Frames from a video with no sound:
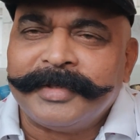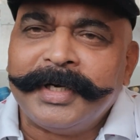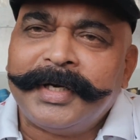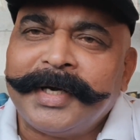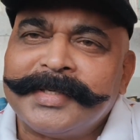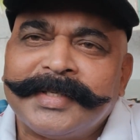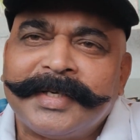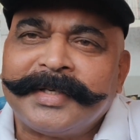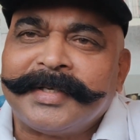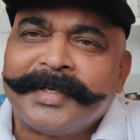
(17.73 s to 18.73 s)
India is
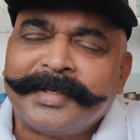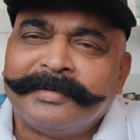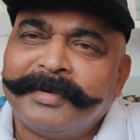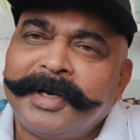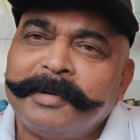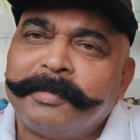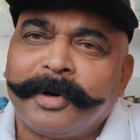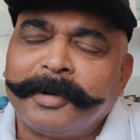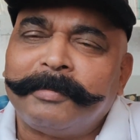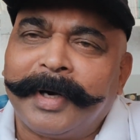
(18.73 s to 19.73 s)
a very
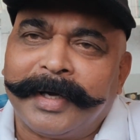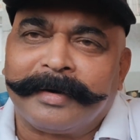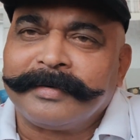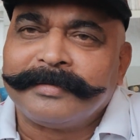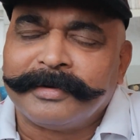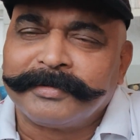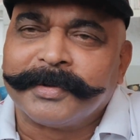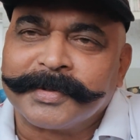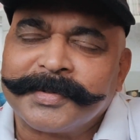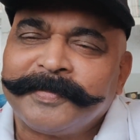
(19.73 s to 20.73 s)
important player, of
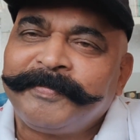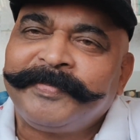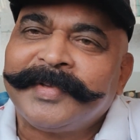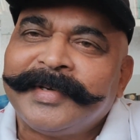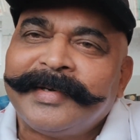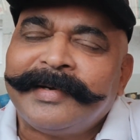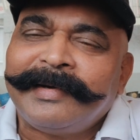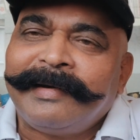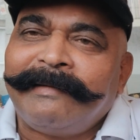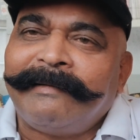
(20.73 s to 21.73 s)
course.
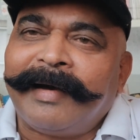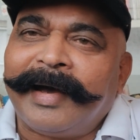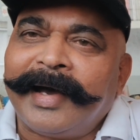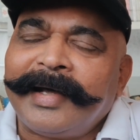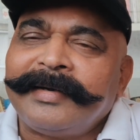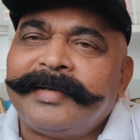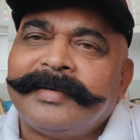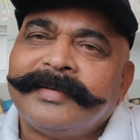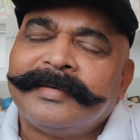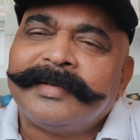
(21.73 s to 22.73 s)
And
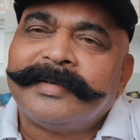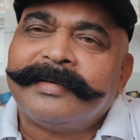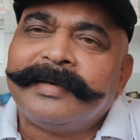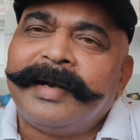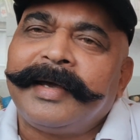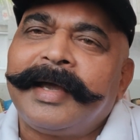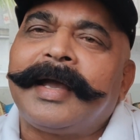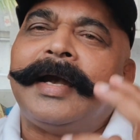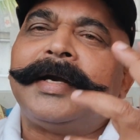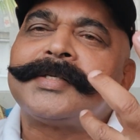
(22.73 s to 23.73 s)
like a
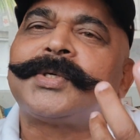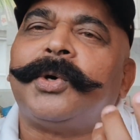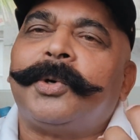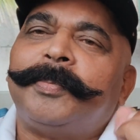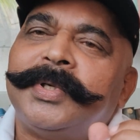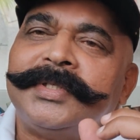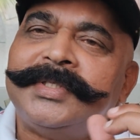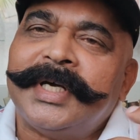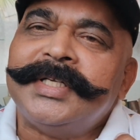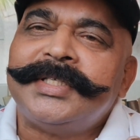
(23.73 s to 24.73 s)
kaleidoscope
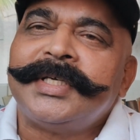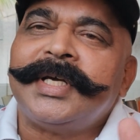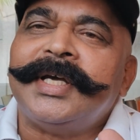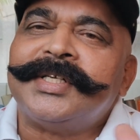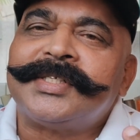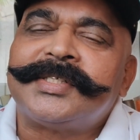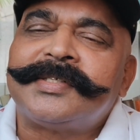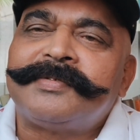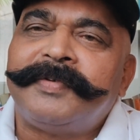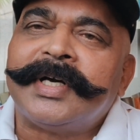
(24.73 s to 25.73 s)
changing
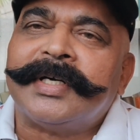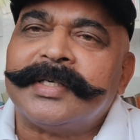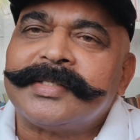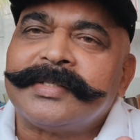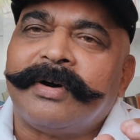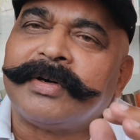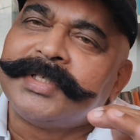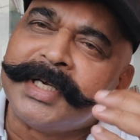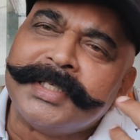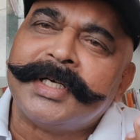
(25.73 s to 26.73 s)
its figures
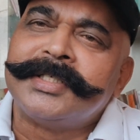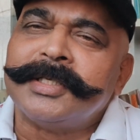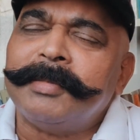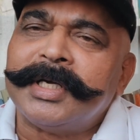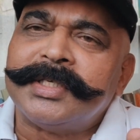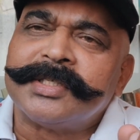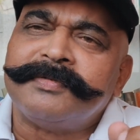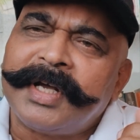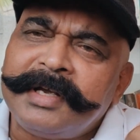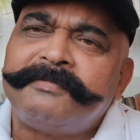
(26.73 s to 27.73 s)
or changing its
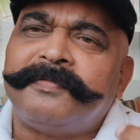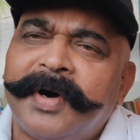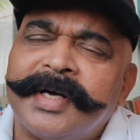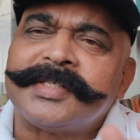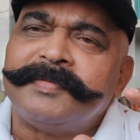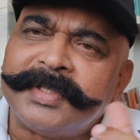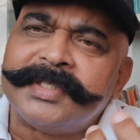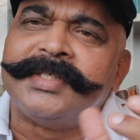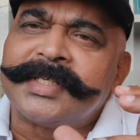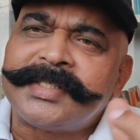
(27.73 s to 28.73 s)
images very fast
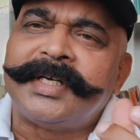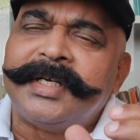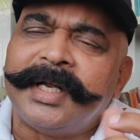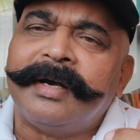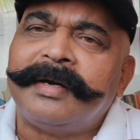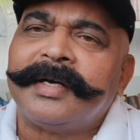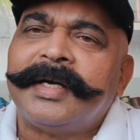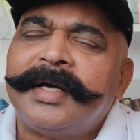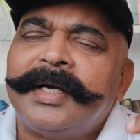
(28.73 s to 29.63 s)
with just a tilt,